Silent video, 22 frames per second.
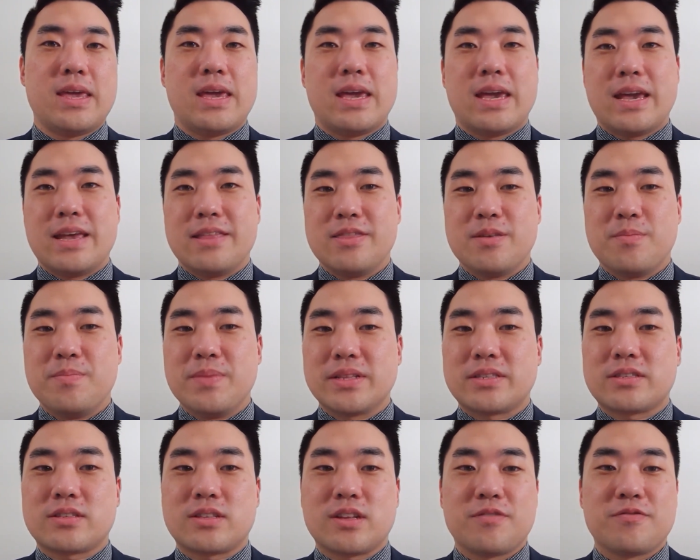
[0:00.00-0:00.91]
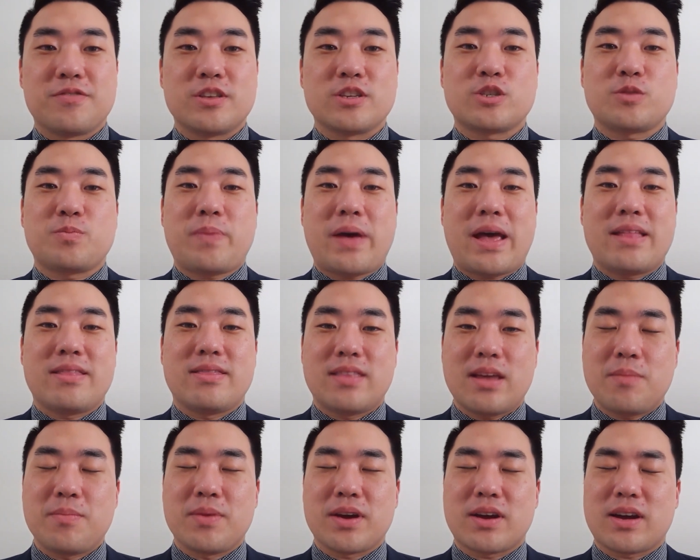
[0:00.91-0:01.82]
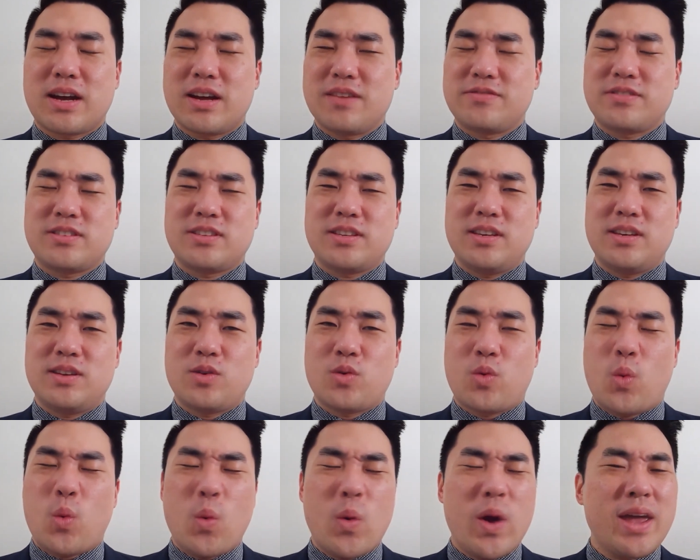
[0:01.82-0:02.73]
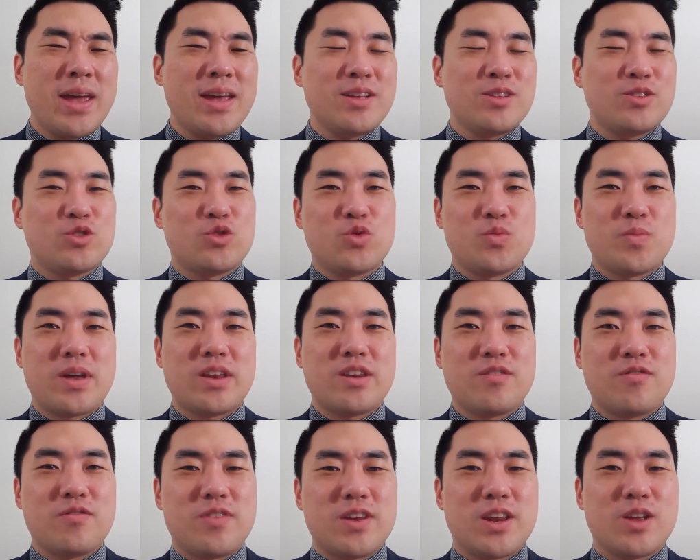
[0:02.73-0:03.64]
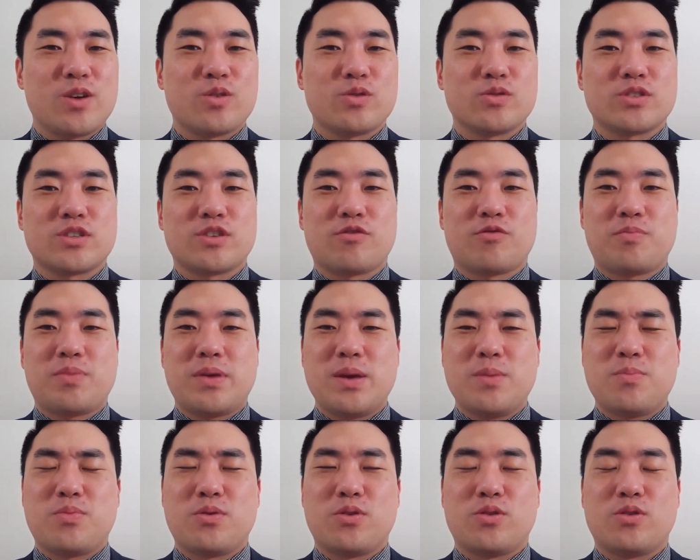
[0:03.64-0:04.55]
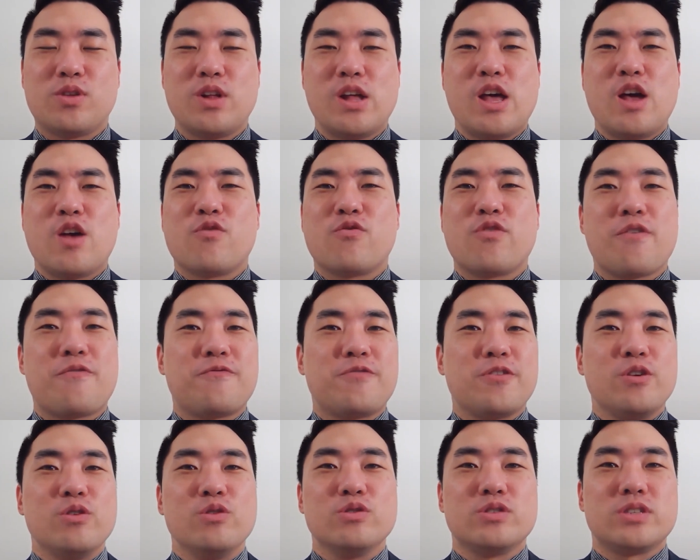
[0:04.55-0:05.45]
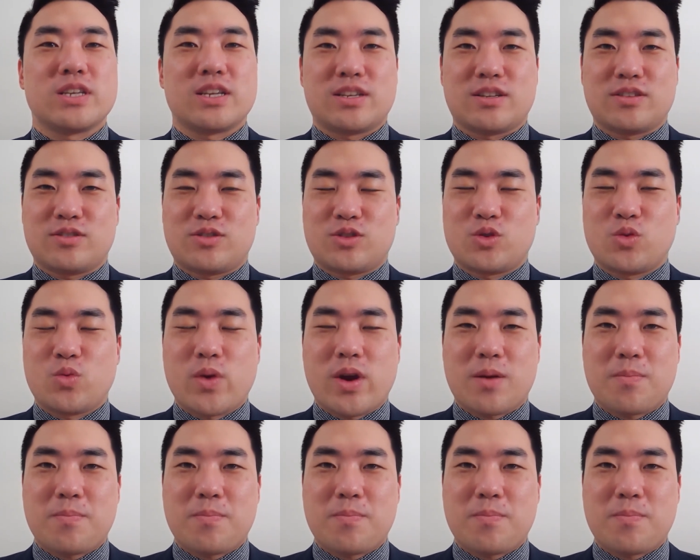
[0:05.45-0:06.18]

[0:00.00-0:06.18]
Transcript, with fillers: In the midst of this pandemic, I've seen way too many videos of people refusing to wear